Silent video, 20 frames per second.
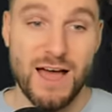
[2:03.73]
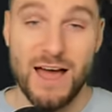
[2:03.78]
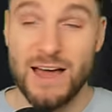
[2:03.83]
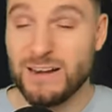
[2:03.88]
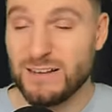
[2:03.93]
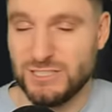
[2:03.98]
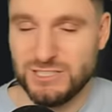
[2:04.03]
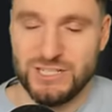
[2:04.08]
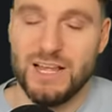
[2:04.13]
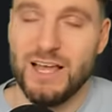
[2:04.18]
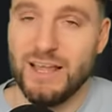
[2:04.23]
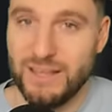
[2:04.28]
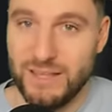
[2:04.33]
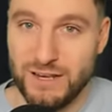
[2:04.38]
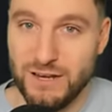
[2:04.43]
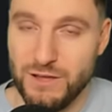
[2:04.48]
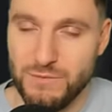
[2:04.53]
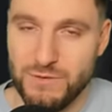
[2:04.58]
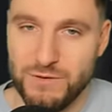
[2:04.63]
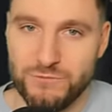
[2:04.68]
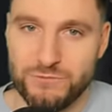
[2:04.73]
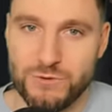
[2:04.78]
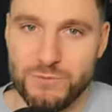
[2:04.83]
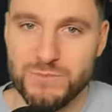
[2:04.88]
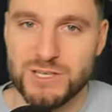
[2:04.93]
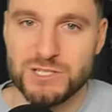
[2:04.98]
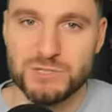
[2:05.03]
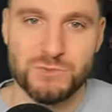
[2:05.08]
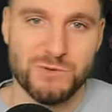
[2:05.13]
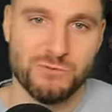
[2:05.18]
and, and you know, from
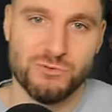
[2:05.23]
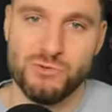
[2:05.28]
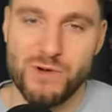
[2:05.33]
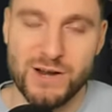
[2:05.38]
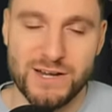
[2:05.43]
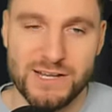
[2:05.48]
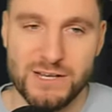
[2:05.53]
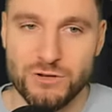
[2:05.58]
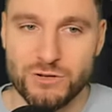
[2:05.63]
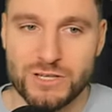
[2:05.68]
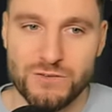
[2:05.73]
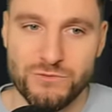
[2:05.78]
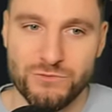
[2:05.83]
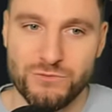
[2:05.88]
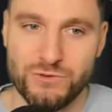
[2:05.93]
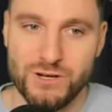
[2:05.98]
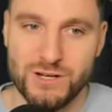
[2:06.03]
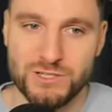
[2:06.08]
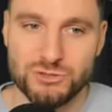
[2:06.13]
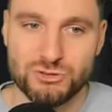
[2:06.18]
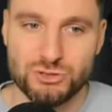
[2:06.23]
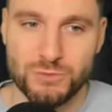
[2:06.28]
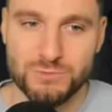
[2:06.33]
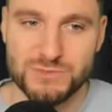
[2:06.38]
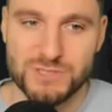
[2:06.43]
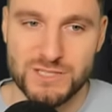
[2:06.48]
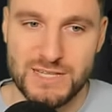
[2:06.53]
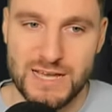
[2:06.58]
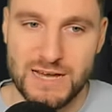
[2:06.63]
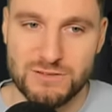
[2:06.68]
this, we're already looking for a drop
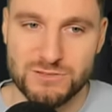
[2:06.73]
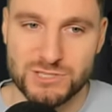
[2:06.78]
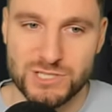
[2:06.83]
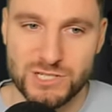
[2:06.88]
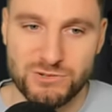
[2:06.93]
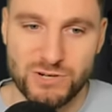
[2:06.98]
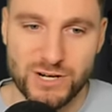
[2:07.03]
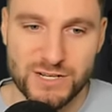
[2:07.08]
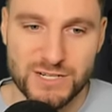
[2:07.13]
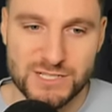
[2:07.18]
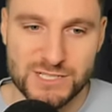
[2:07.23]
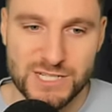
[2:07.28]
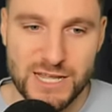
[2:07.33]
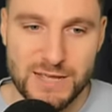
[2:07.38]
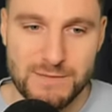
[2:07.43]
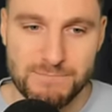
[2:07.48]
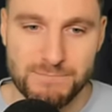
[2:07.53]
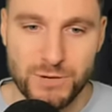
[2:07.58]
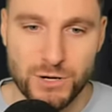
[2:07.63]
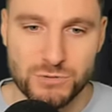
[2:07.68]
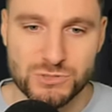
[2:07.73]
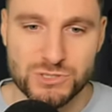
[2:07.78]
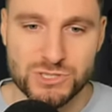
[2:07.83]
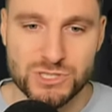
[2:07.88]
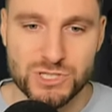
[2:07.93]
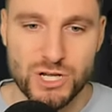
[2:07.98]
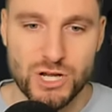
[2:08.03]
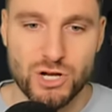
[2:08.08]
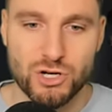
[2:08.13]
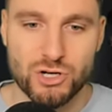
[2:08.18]
to the downside, right? Because impulse,
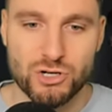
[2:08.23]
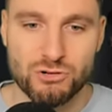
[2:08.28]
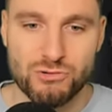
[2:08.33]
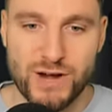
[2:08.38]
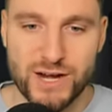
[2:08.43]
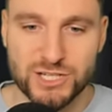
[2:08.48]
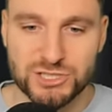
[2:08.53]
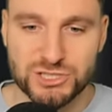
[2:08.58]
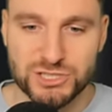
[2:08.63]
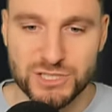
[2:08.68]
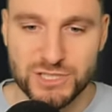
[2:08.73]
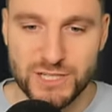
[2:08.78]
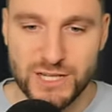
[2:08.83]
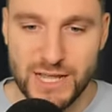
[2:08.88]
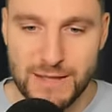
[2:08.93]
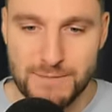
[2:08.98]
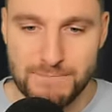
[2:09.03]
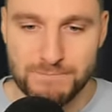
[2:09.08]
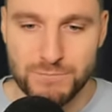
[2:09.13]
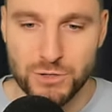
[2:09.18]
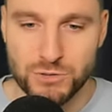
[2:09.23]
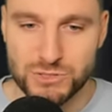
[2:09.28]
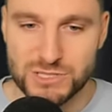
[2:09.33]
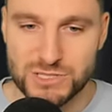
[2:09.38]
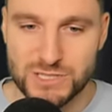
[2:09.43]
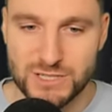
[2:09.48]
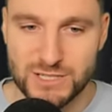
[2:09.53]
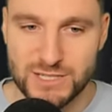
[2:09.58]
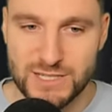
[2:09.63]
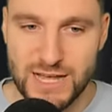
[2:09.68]
correction, impulse
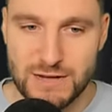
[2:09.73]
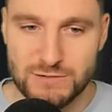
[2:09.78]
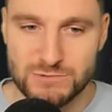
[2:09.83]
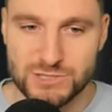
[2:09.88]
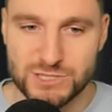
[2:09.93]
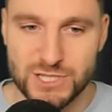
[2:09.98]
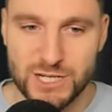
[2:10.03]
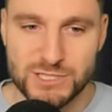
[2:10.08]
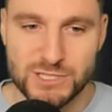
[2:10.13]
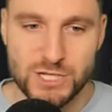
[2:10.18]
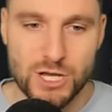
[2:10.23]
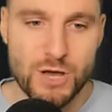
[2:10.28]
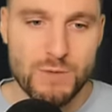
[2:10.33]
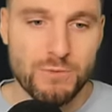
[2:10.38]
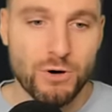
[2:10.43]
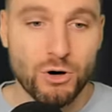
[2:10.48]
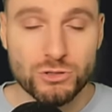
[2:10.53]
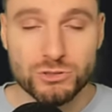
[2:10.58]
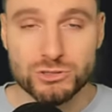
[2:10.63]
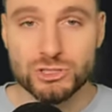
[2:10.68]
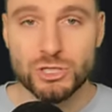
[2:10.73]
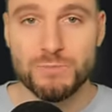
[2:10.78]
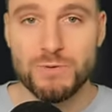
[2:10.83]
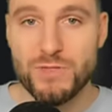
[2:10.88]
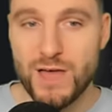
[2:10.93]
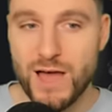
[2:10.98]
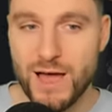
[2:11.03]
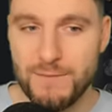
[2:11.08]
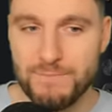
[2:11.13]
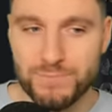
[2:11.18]
to the downside. But on top of
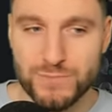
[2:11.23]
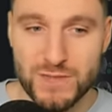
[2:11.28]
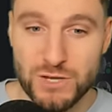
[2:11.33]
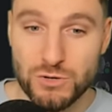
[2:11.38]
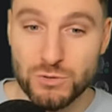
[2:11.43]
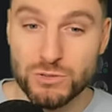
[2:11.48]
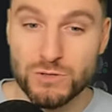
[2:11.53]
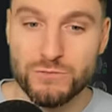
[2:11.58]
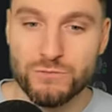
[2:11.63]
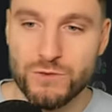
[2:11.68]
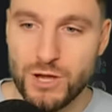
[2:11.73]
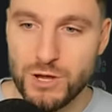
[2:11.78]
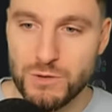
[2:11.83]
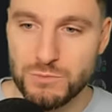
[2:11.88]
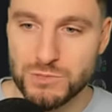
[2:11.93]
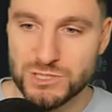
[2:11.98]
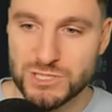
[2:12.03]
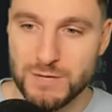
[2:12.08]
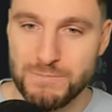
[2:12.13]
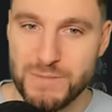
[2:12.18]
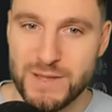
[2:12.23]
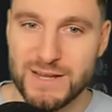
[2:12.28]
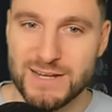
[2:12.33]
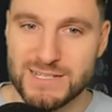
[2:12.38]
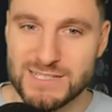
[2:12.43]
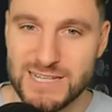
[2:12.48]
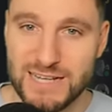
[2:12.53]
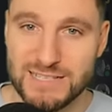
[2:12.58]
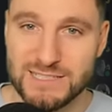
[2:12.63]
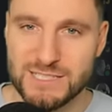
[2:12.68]
that, the order flow was our
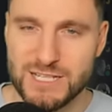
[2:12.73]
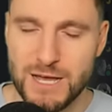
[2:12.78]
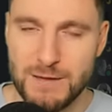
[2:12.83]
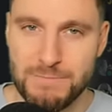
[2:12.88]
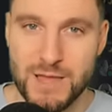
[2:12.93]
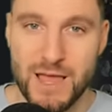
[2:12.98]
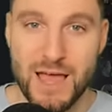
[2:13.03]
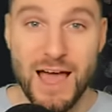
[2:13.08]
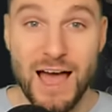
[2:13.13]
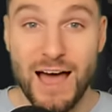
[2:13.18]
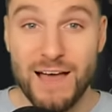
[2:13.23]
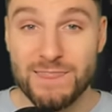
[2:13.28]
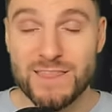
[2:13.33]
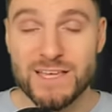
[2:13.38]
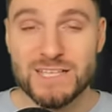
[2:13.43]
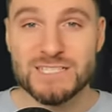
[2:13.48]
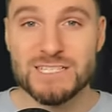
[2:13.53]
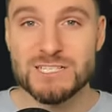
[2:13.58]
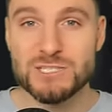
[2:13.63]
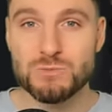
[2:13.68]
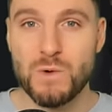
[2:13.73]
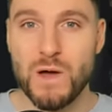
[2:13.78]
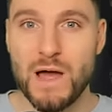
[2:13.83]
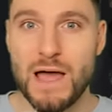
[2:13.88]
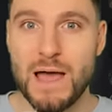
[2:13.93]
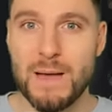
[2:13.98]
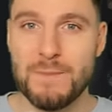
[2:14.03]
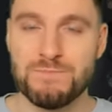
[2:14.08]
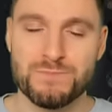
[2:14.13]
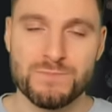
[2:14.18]
biggest heads up. And this is
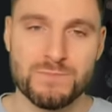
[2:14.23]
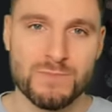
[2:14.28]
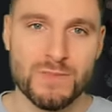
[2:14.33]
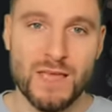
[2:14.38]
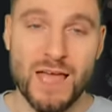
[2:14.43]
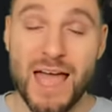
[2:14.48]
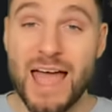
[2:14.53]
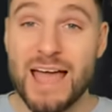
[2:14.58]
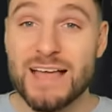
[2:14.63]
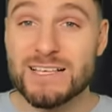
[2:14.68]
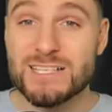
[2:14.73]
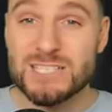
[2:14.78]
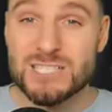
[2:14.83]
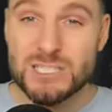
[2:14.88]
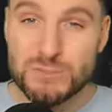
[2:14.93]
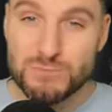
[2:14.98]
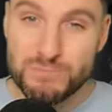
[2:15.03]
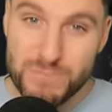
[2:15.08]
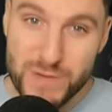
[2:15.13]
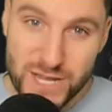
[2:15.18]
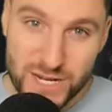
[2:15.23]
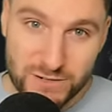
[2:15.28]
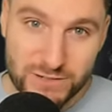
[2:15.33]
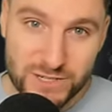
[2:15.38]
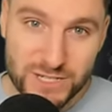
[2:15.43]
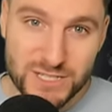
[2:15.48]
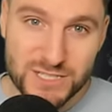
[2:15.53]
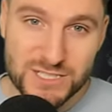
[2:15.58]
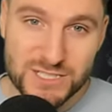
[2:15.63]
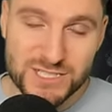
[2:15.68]
where
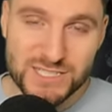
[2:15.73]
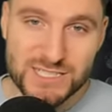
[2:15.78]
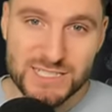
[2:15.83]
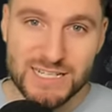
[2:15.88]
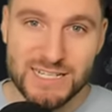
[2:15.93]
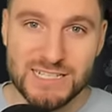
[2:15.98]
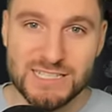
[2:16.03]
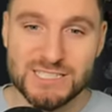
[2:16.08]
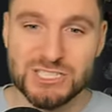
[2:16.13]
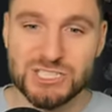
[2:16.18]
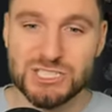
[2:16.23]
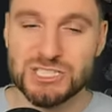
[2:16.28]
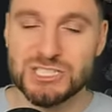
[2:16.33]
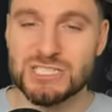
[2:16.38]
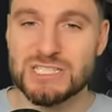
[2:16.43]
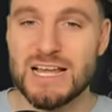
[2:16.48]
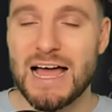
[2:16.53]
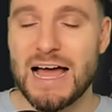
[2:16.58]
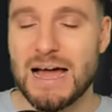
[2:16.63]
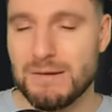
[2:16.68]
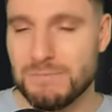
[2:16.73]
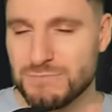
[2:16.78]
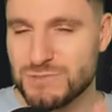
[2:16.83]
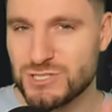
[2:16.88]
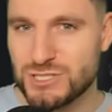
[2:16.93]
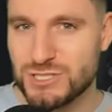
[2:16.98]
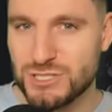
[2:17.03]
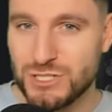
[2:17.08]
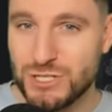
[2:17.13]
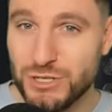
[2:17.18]
experience is just
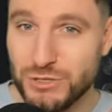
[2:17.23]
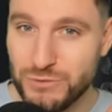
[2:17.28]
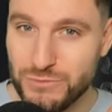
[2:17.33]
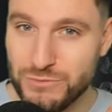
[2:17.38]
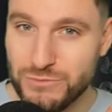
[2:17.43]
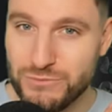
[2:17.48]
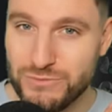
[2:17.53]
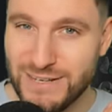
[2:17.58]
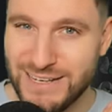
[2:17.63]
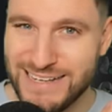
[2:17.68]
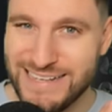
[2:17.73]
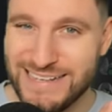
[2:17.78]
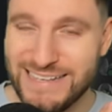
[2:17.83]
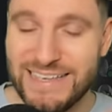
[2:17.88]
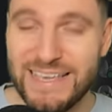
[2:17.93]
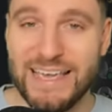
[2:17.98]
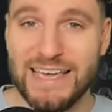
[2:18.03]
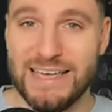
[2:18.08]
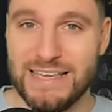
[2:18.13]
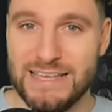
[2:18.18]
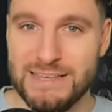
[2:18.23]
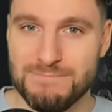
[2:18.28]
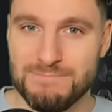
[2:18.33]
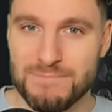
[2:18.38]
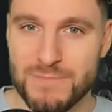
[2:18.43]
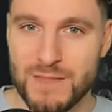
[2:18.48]
absolutely key.